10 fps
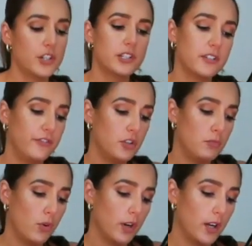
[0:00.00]
just a few
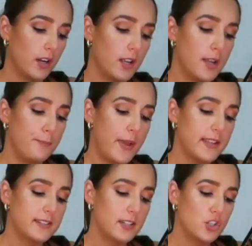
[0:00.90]
more.
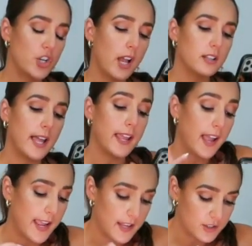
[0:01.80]
Best gel
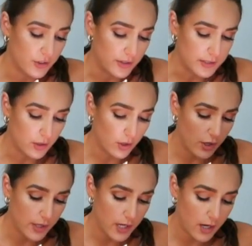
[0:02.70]
light. I answered this
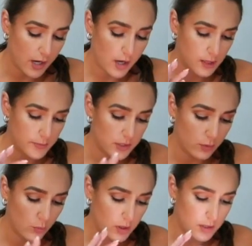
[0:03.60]
earlier. Let me
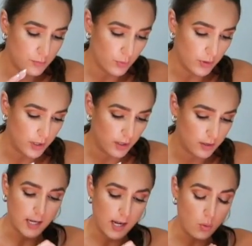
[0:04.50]
do one
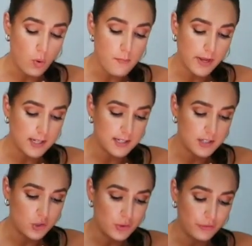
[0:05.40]
more. What Manny
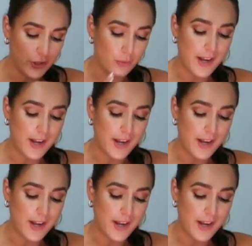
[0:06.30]
did you do for your